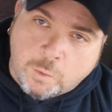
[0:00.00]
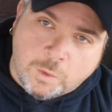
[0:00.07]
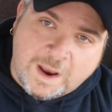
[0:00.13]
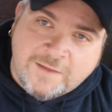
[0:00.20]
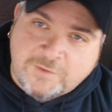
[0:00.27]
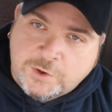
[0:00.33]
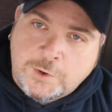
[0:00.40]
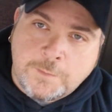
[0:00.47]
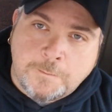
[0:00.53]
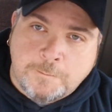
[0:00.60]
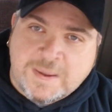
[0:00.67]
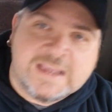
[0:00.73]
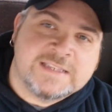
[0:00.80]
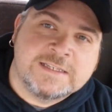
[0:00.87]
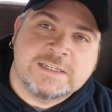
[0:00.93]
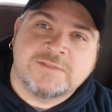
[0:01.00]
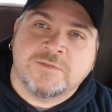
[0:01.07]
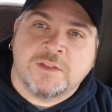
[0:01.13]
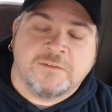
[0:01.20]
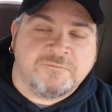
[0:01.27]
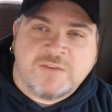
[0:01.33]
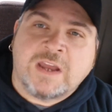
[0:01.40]
revenue business
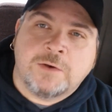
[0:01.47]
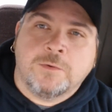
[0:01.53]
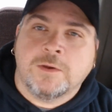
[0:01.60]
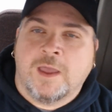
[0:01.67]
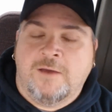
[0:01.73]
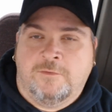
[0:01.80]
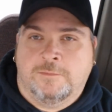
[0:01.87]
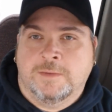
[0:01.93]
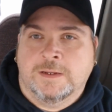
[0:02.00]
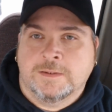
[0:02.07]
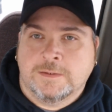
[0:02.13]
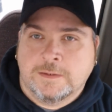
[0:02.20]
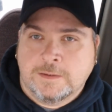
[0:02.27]
for the federal government.